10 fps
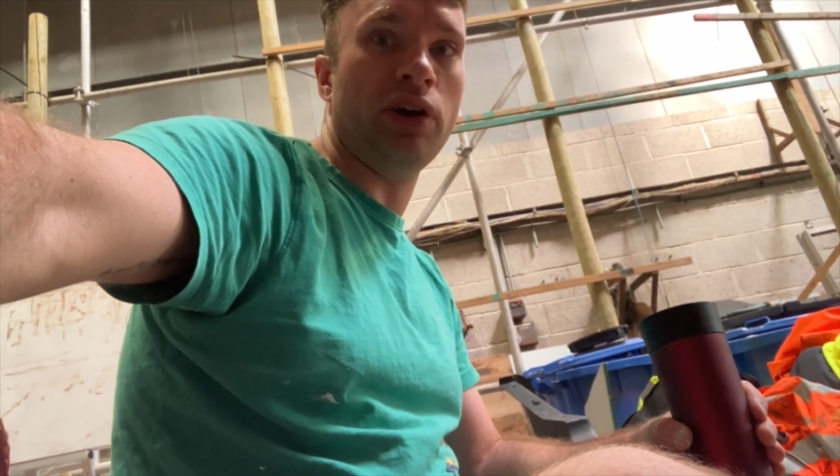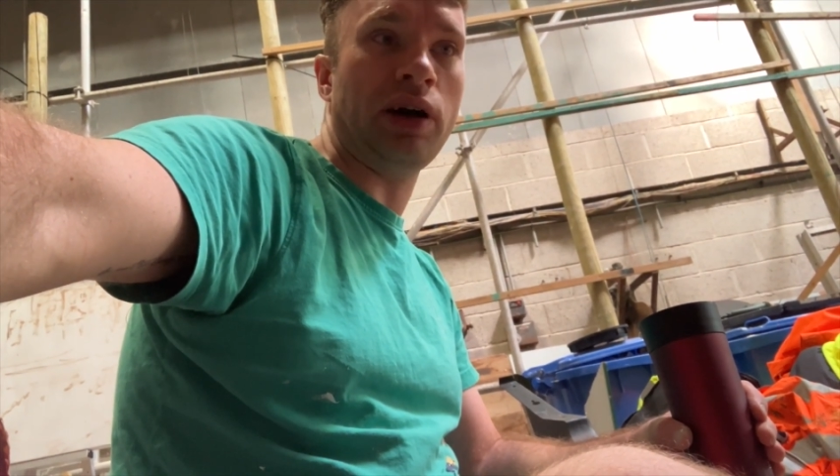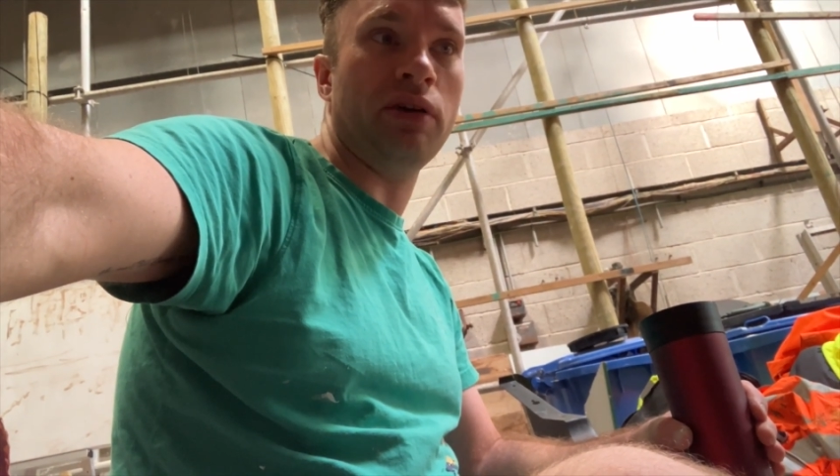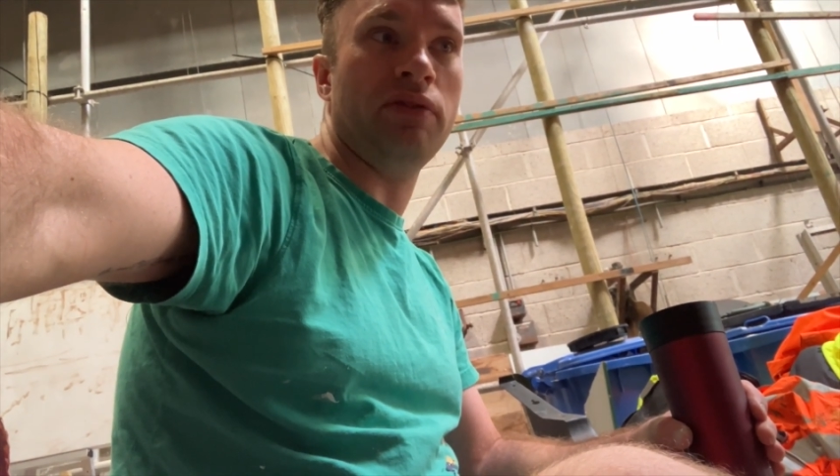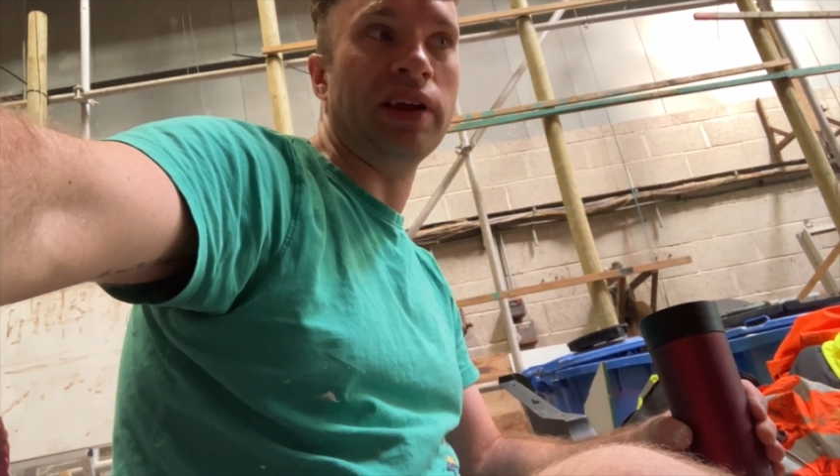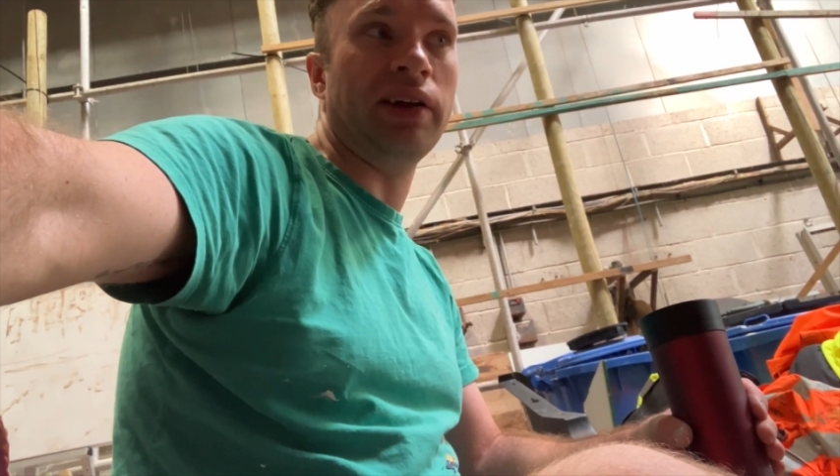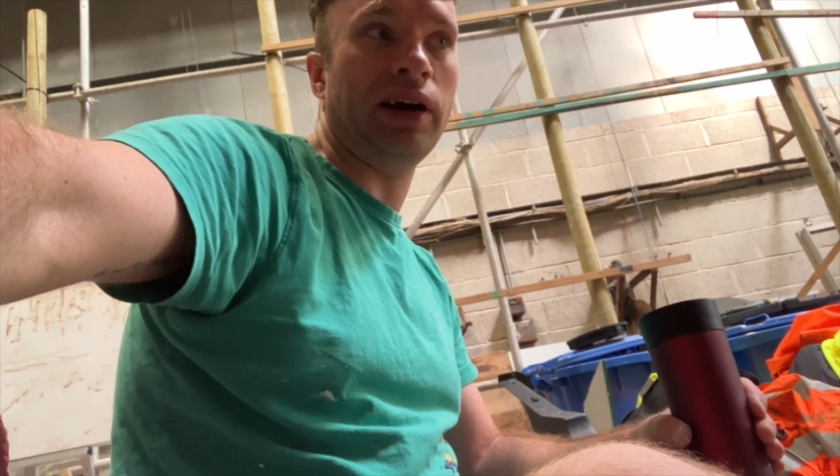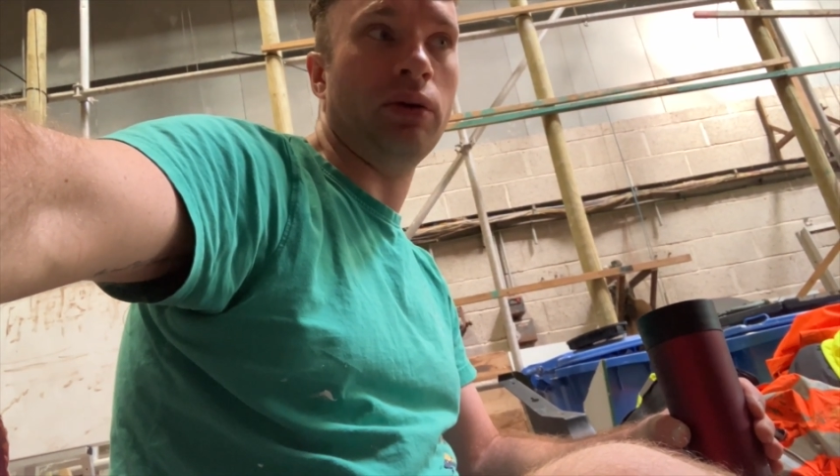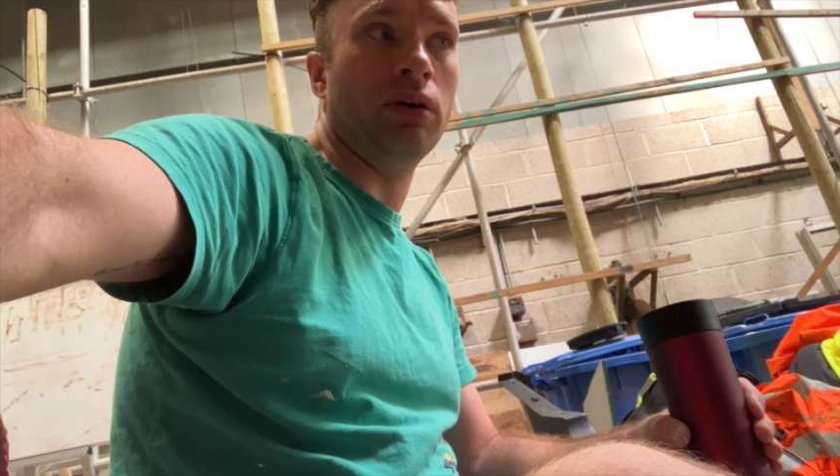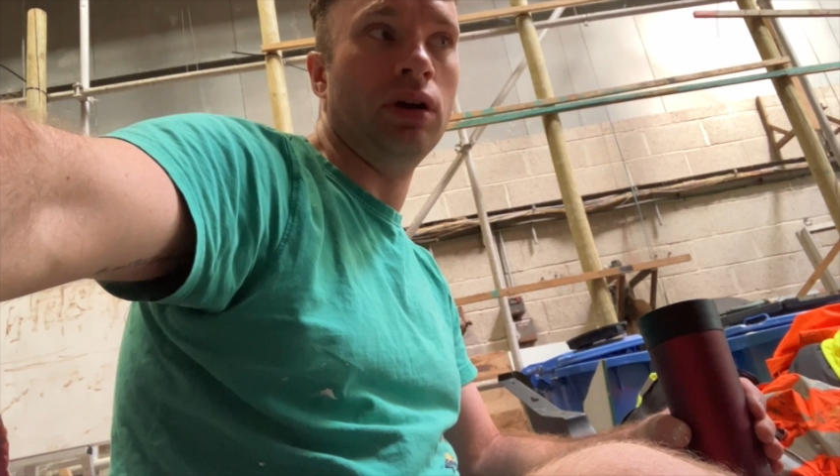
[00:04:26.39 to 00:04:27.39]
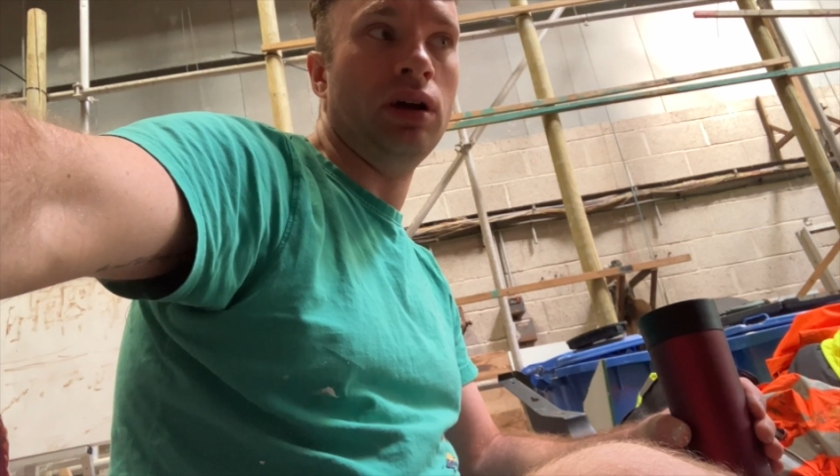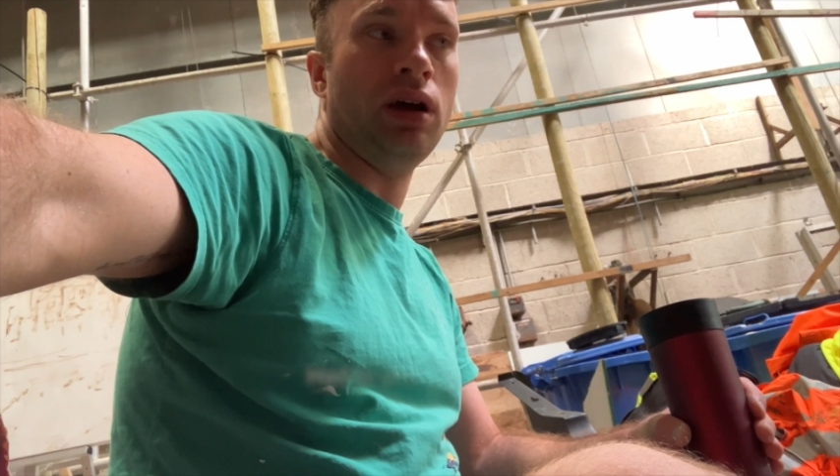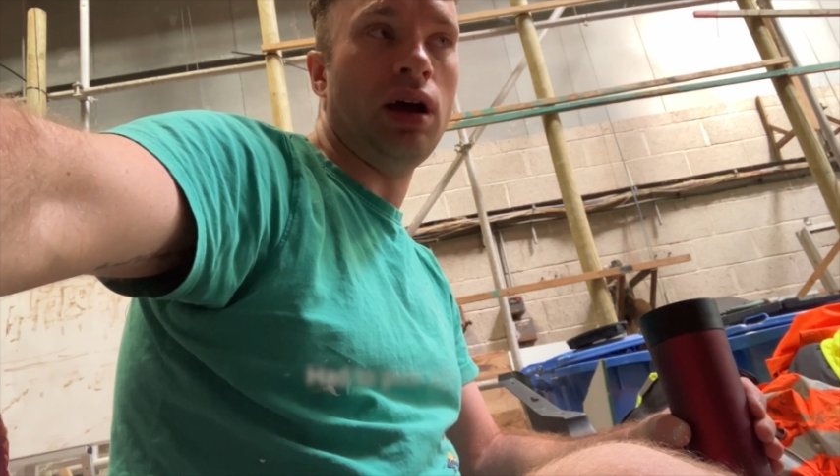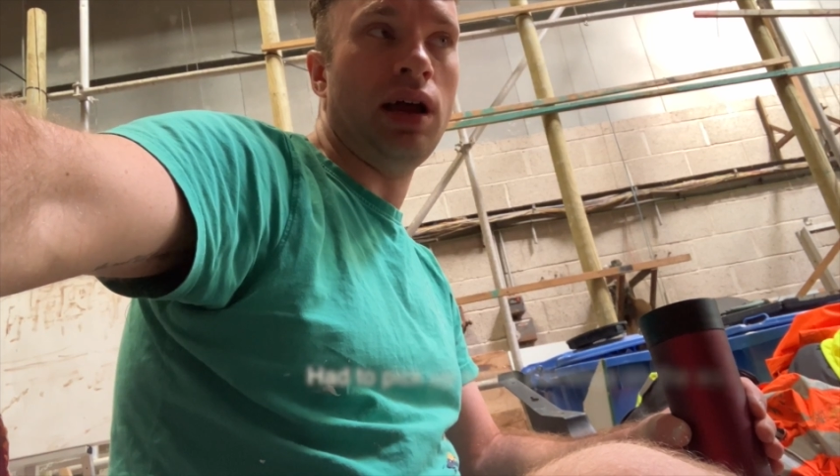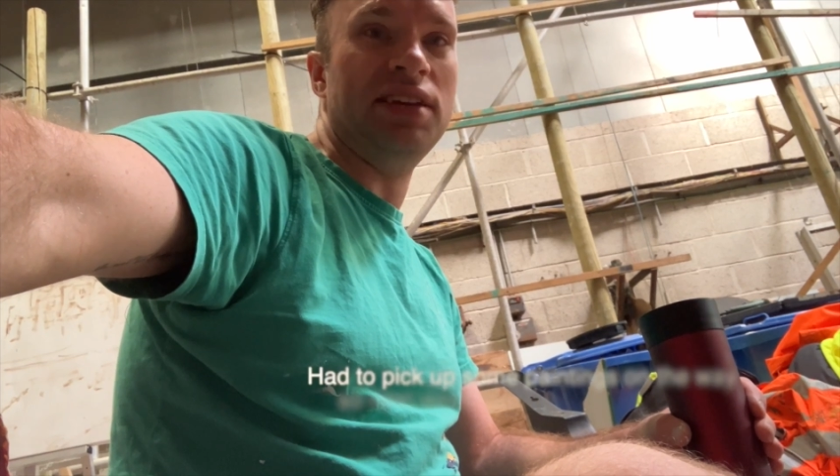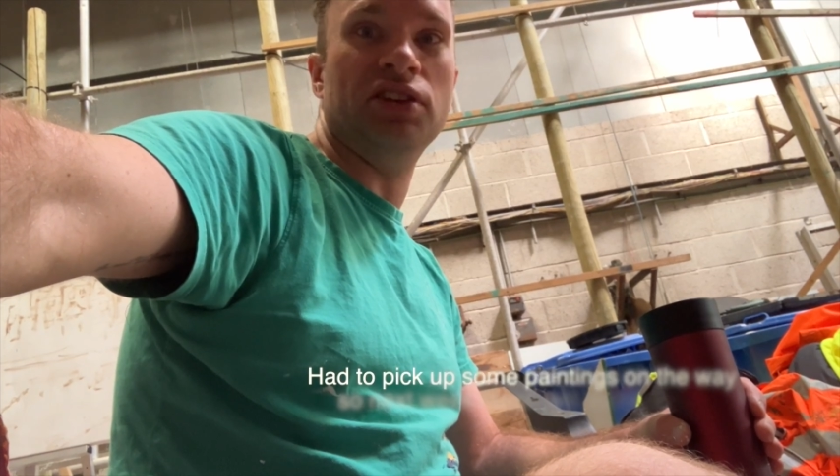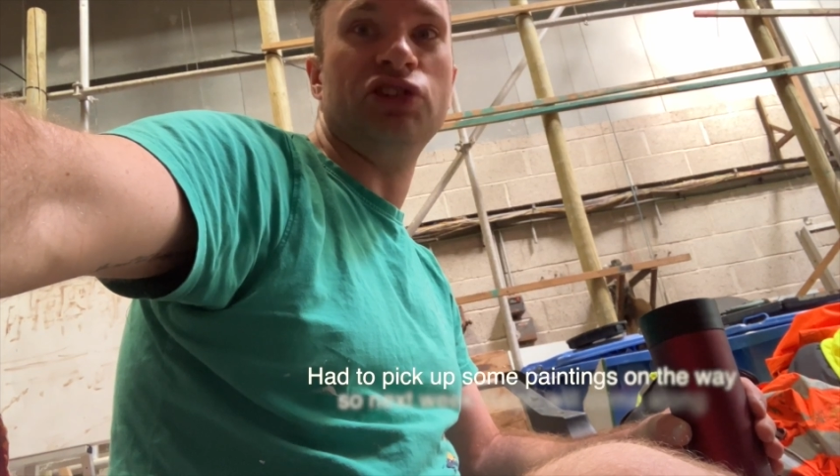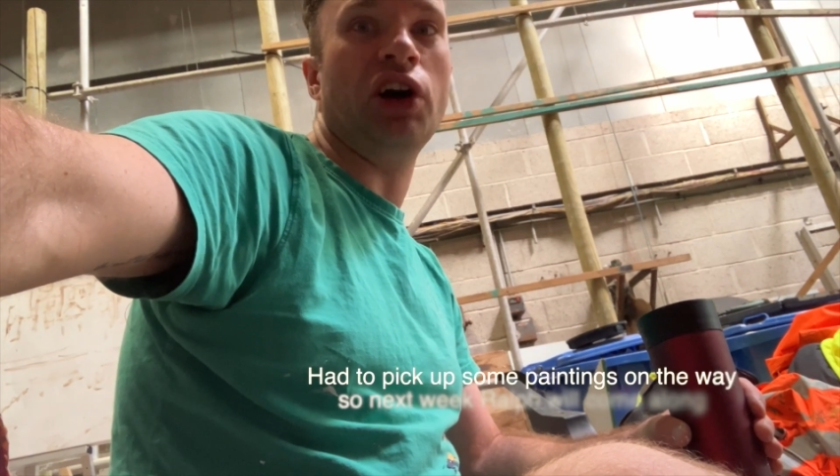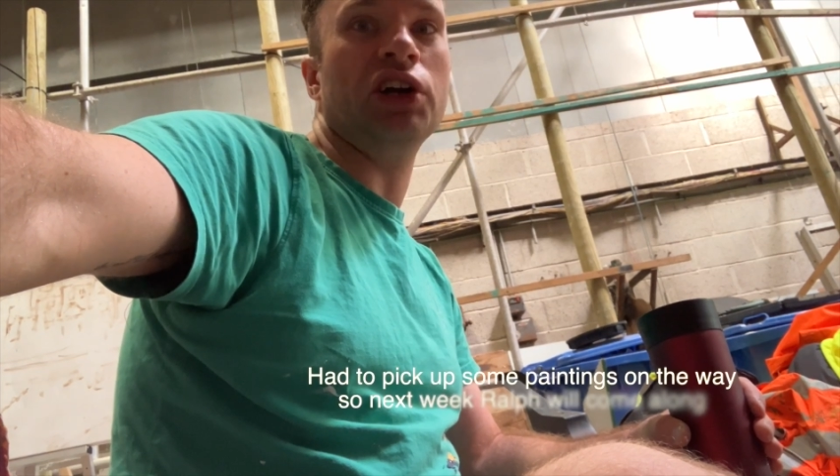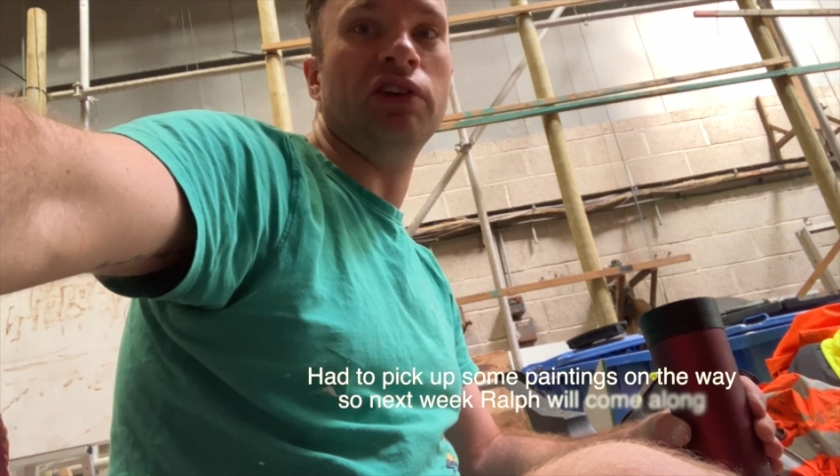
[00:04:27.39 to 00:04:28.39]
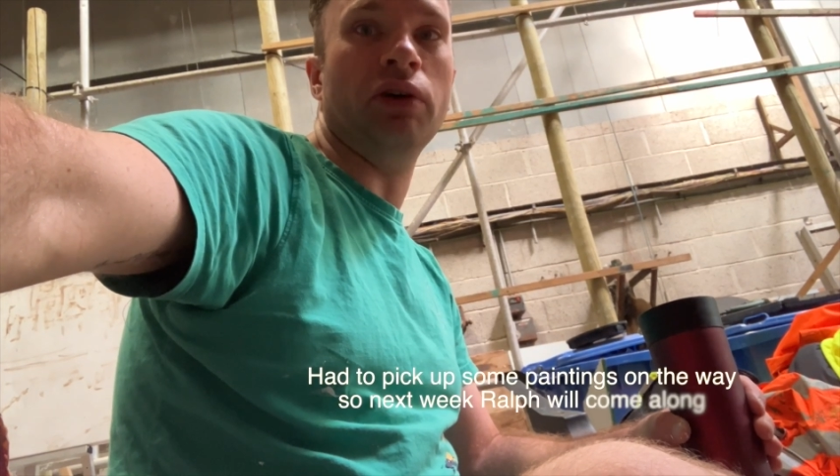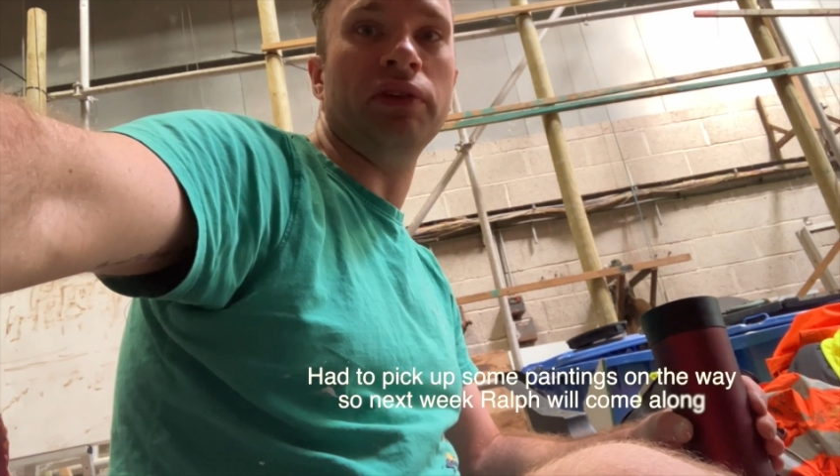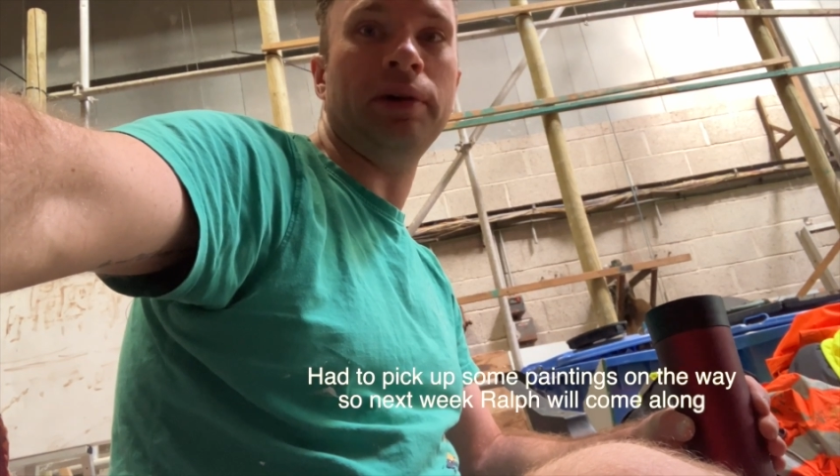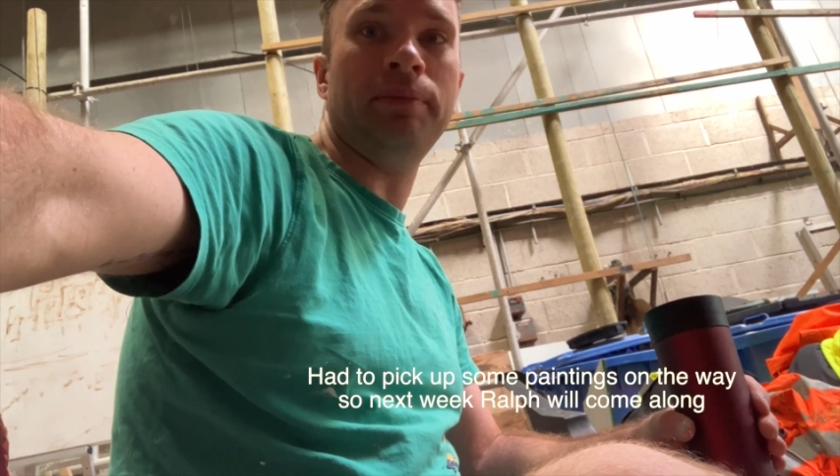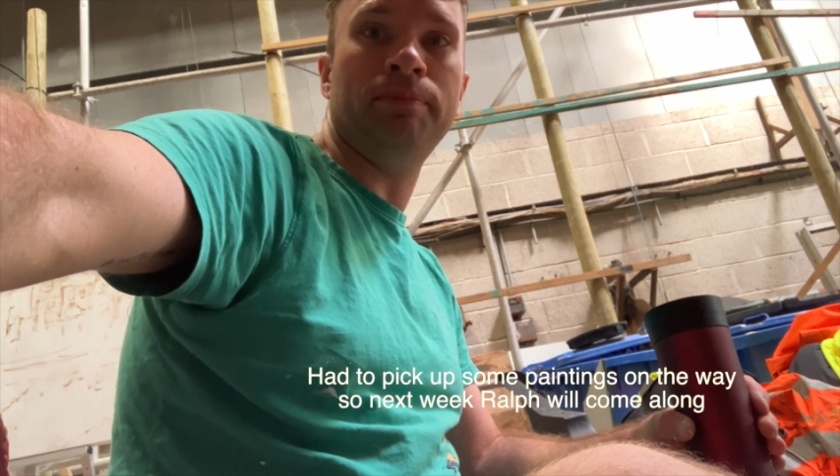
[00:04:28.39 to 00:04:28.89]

Now I've figured out at least the structure of it.